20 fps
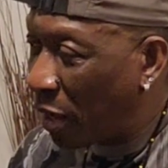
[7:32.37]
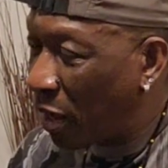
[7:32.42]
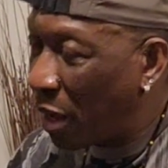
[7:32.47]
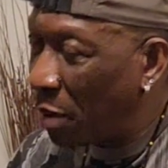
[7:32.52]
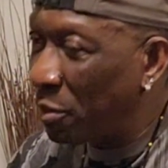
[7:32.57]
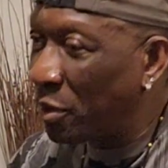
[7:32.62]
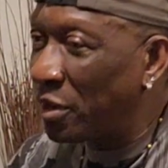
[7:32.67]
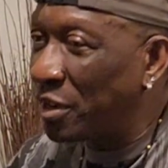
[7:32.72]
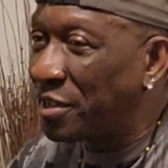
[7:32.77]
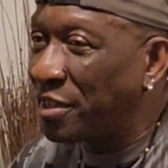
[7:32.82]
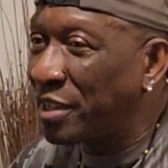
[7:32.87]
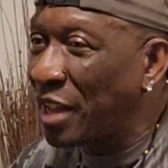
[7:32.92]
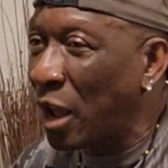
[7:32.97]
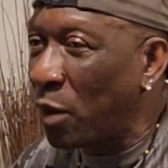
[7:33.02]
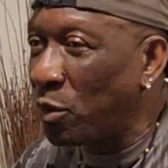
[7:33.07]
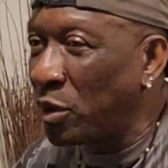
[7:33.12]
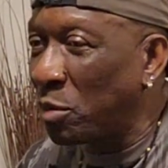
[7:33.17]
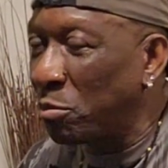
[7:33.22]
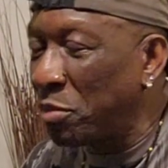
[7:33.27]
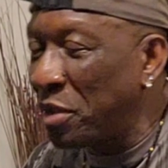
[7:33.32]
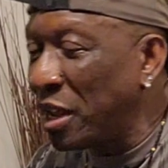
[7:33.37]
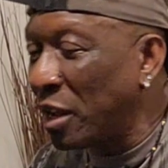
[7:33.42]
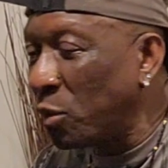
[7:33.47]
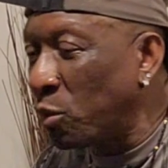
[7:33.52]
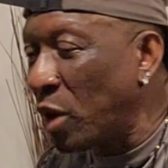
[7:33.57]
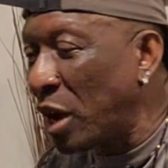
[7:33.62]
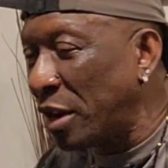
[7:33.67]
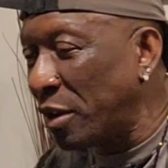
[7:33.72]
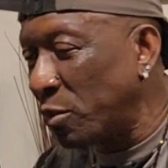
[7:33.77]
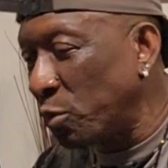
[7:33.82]
I'm going to start with the big
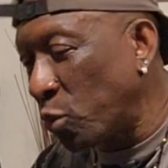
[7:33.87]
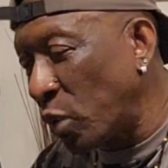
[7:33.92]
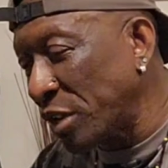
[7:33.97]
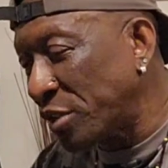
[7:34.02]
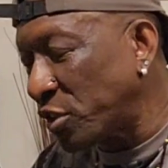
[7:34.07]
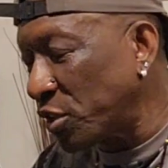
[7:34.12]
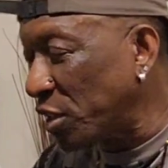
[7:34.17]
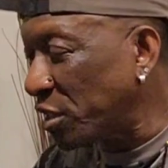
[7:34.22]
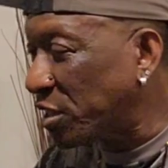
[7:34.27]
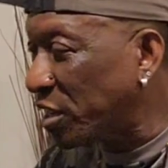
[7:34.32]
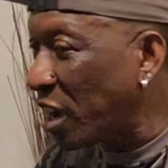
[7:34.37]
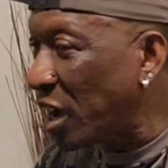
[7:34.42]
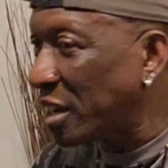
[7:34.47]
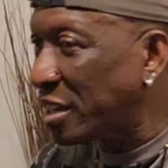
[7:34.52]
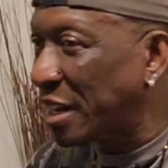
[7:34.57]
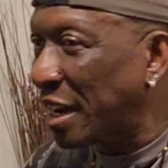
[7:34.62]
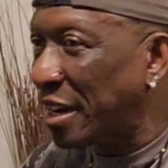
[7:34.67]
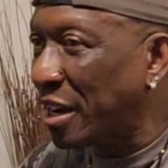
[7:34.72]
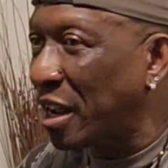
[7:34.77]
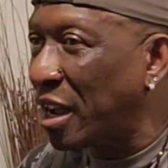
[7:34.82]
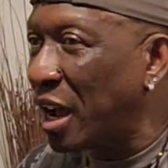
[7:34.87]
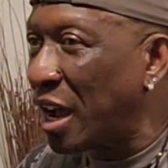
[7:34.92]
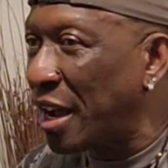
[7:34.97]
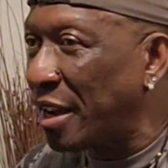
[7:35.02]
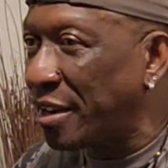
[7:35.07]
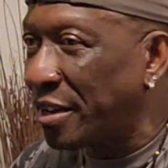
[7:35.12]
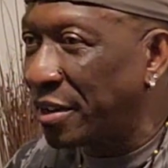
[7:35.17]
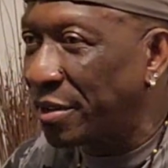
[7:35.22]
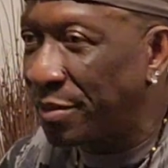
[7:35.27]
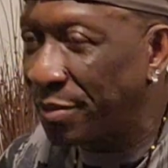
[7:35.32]
one. What's your thought on
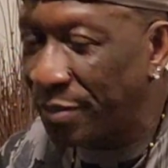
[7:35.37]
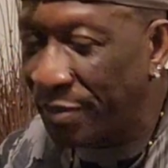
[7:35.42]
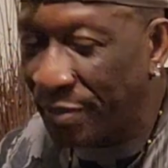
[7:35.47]
God?